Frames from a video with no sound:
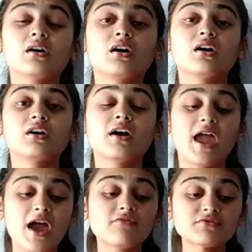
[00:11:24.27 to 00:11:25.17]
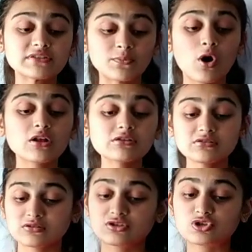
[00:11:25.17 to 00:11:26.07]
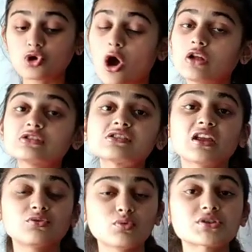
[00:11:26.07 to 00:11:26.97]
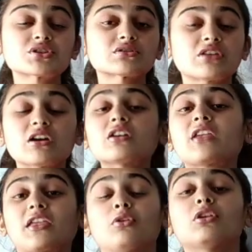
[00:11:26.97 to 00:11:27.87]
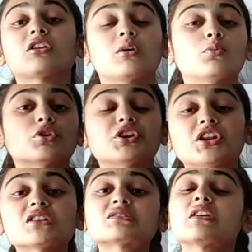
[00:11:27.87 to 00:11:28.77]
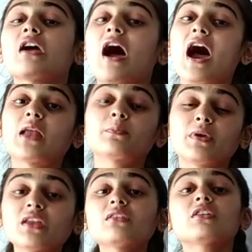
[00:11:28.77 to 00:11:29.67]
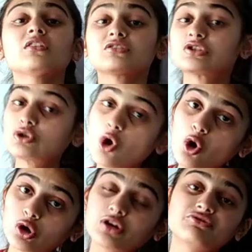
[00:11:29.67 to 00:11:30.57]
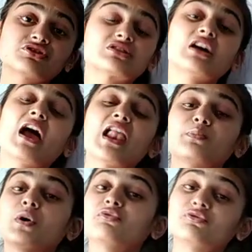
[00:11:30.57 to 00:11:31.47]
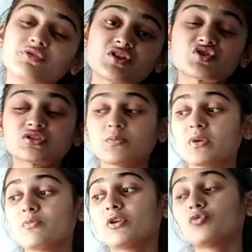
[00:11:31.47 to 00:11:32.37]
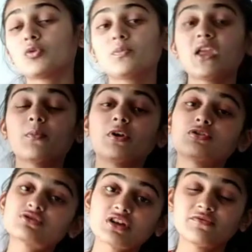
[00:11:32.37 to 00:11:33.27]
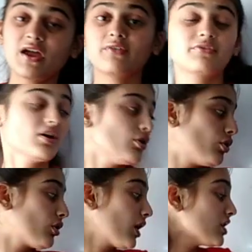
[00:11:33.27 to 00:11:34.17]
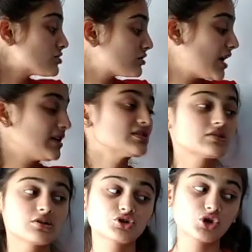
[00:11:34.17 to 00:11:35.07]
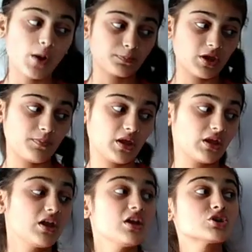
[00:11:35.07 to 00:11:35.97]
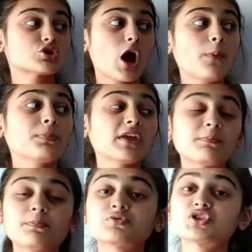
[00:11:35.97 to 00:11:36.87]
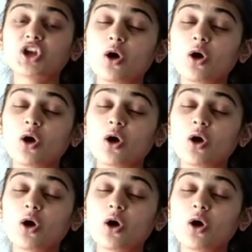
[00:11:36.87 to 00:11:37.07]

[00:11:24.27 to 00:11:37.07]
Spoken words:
have small stalls in which the regular commodities are being sold, with the help of which the people would be able to survive. Okay, so that is shopkeeping. Shopkeepers